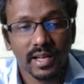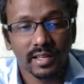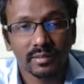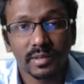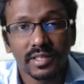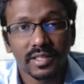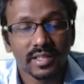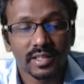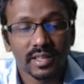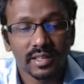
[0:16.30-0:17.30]
as mentioned in
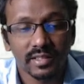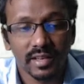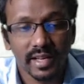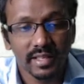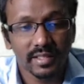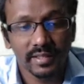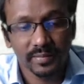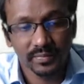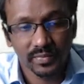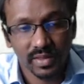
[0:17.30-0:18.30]
the slides.
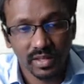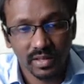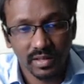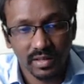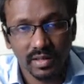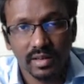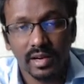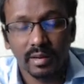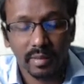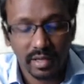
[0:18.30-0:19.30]
Let
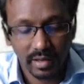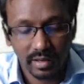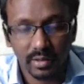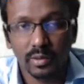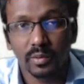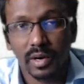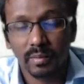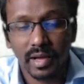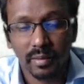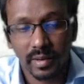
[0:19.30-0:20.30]
me do one
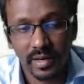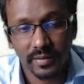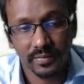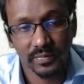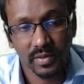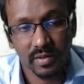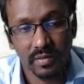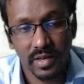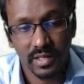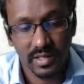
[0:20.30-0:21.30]
by one.
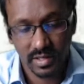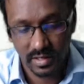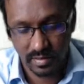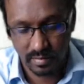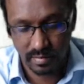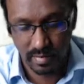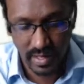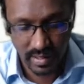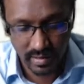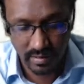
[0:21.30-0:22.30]
First,
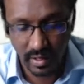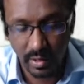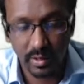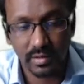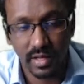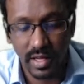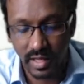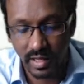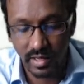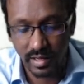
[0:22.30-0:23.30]
press Windows
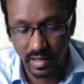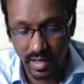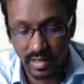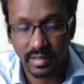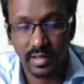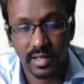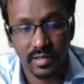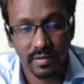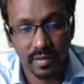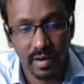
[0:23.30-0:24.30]
key and search
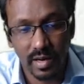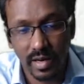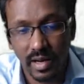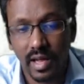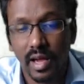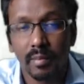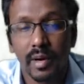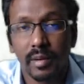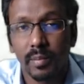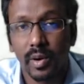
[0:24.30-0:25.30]
for
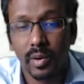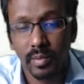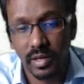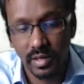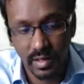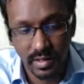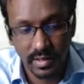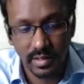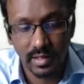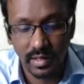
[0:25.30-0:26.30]
command prompt.
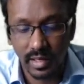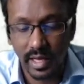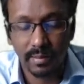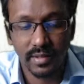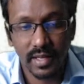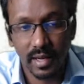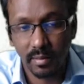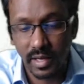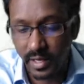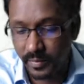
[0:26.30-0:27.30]
Type
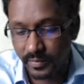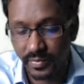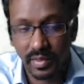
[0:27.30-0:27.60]
CMD,